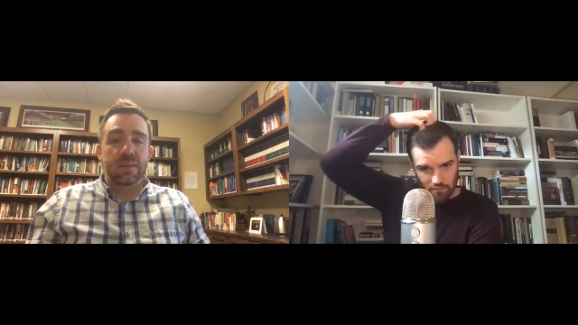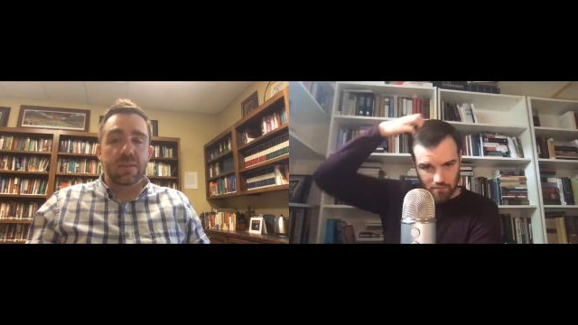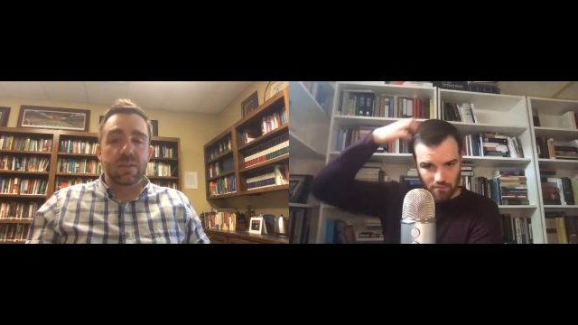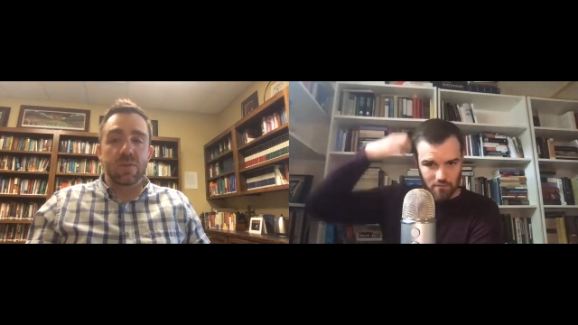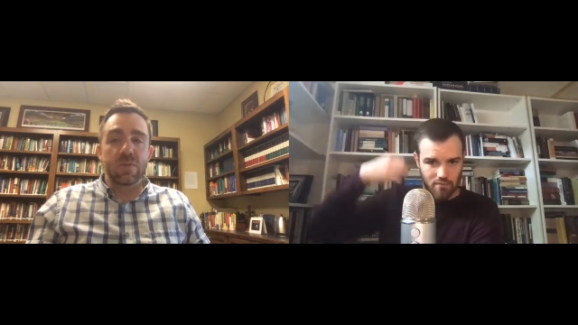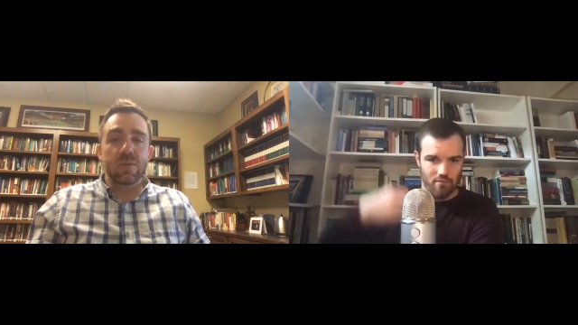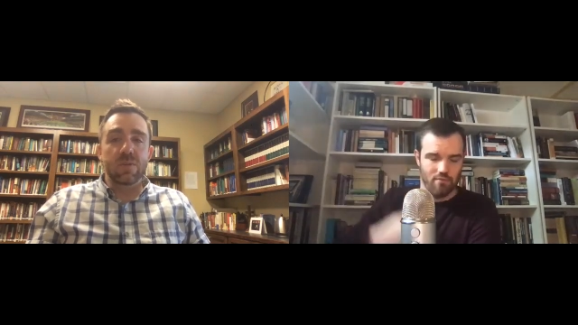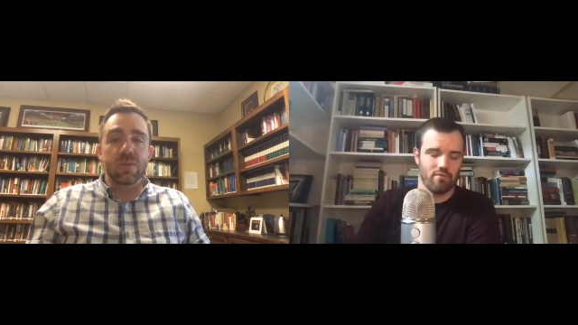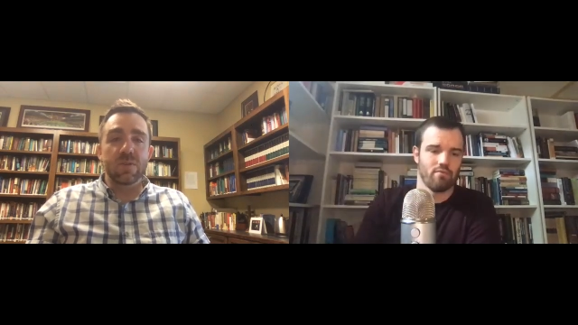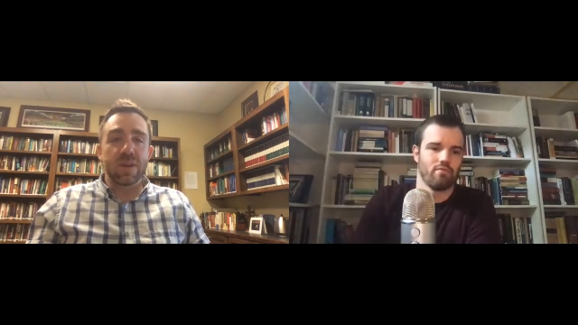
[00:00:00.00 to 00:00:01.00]
Speaker 1: you you
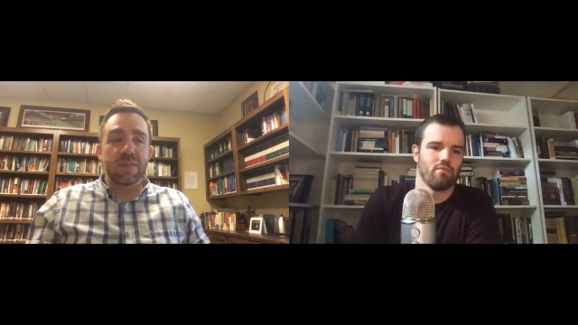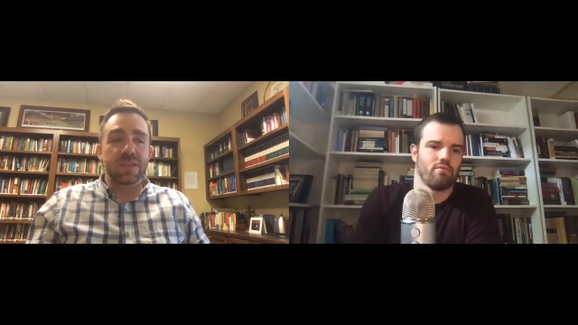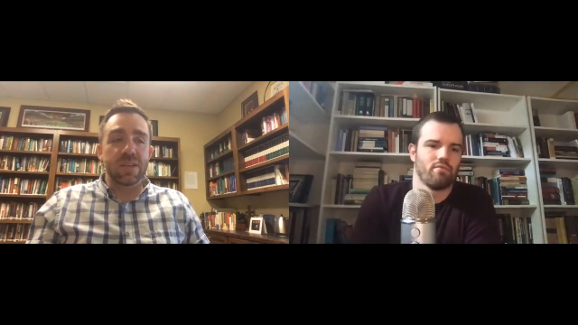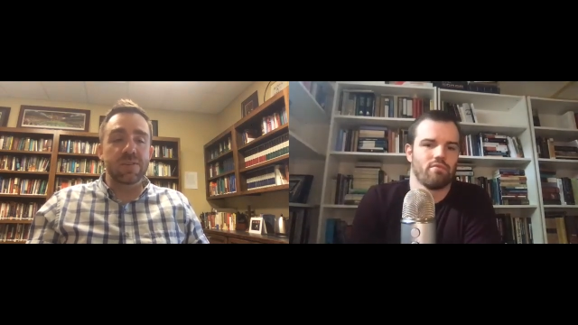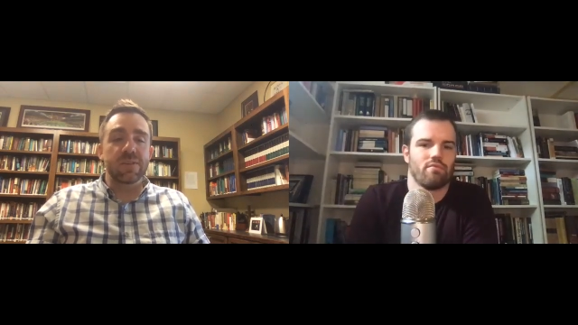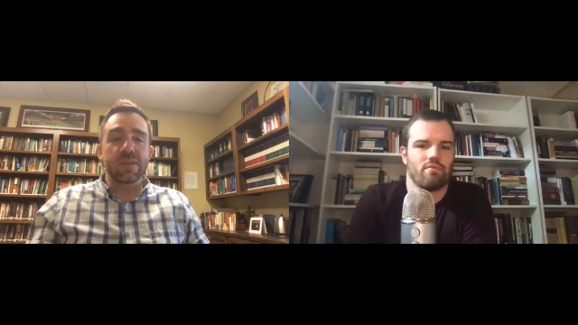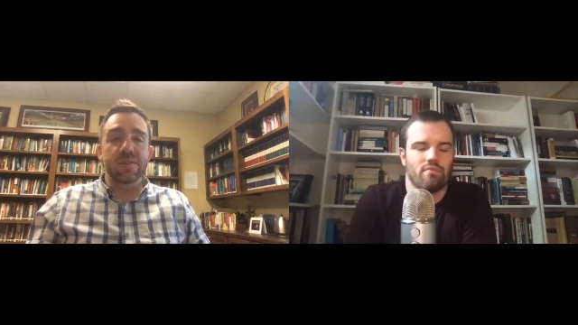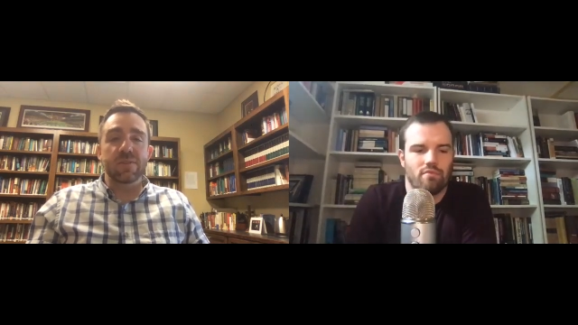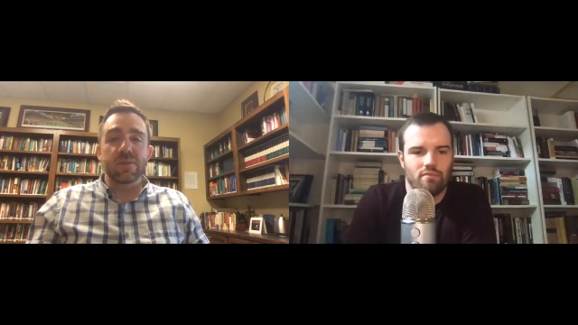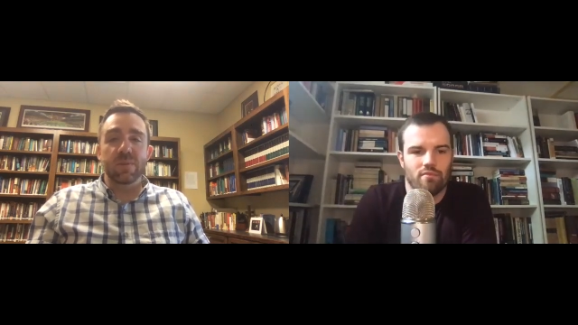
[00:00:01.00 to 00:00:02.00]
don't have to enter
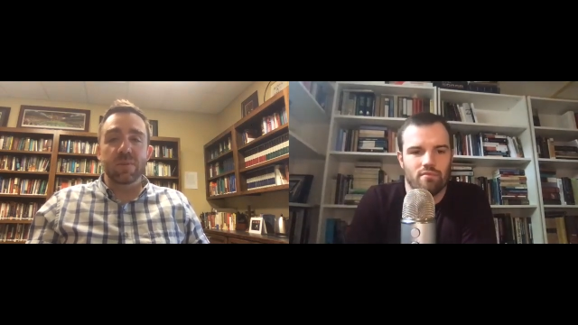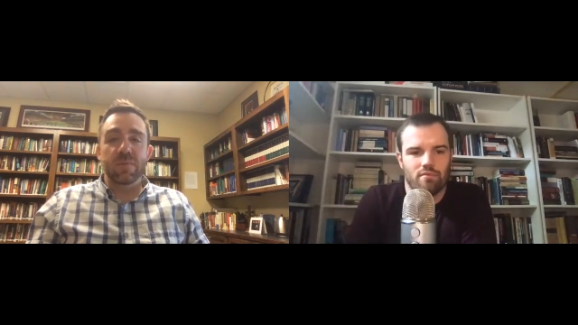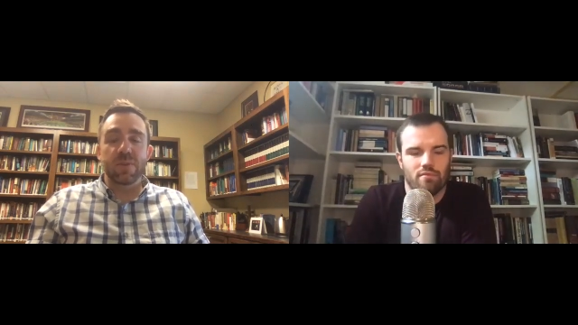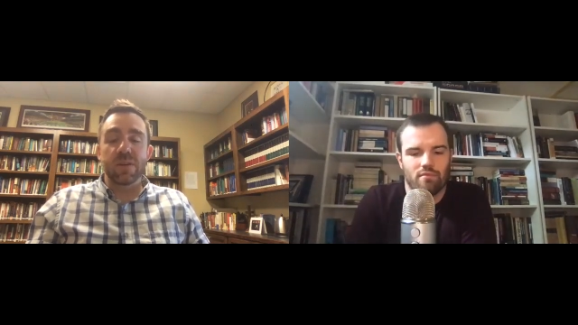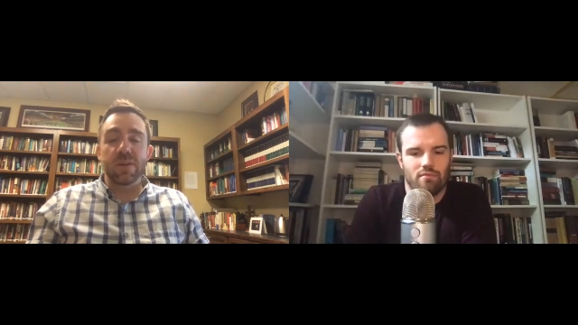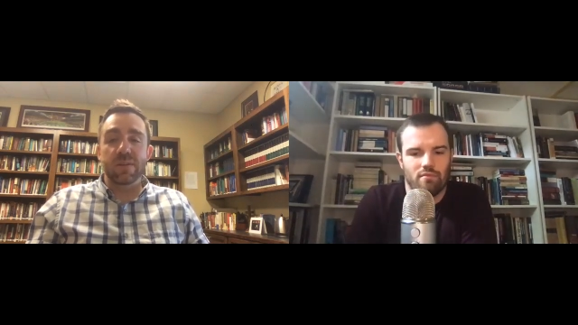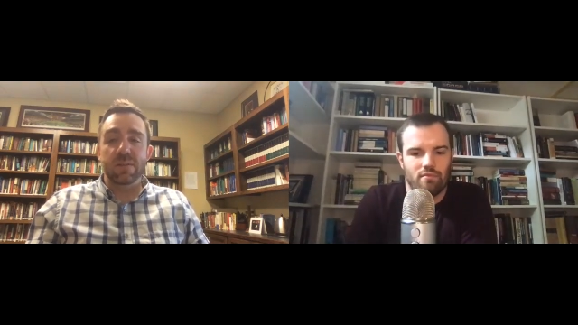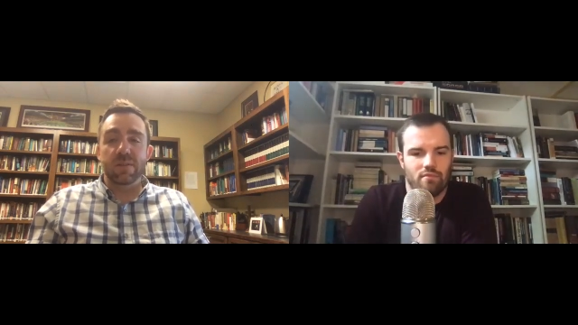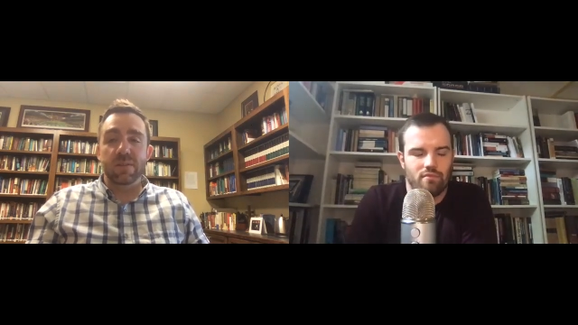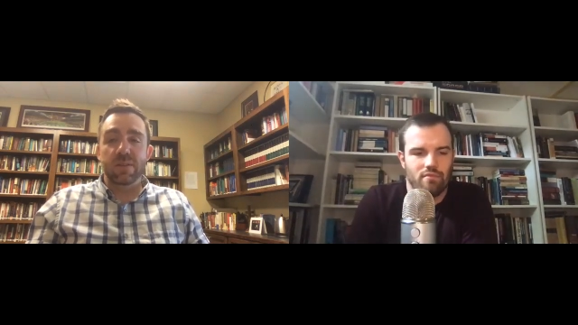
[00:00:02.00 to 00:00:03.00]
into it with fear
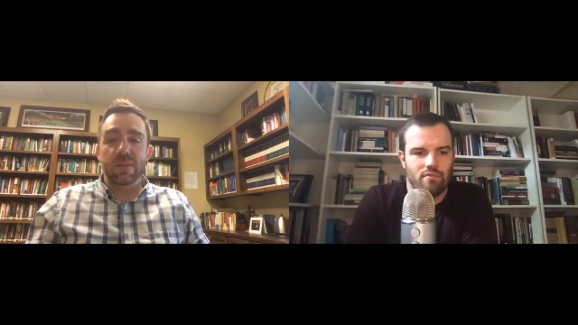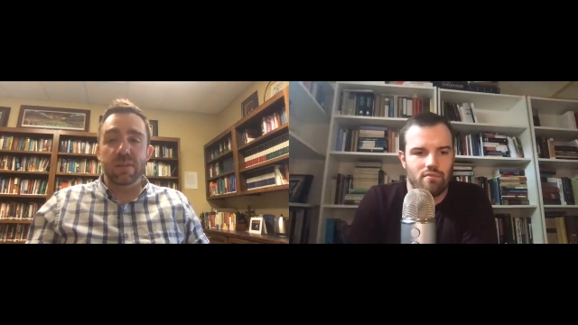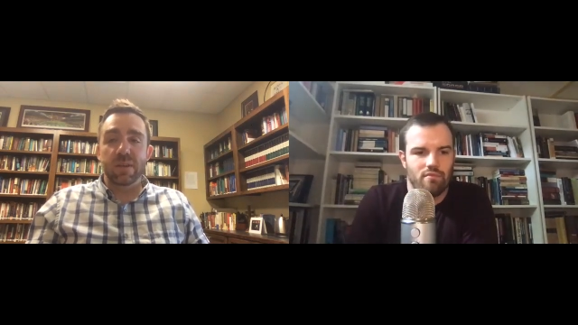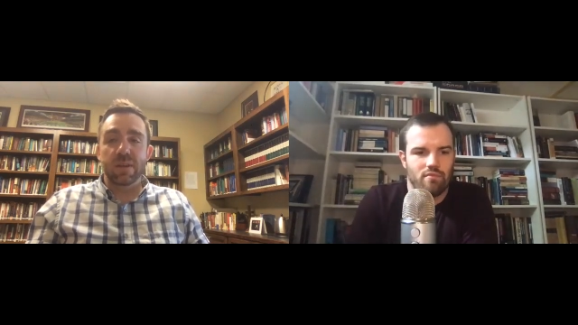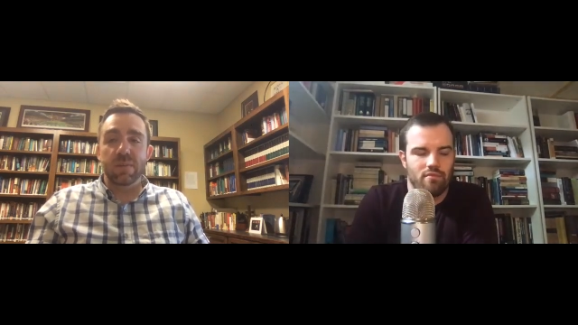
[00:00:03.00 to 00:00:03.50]
uh,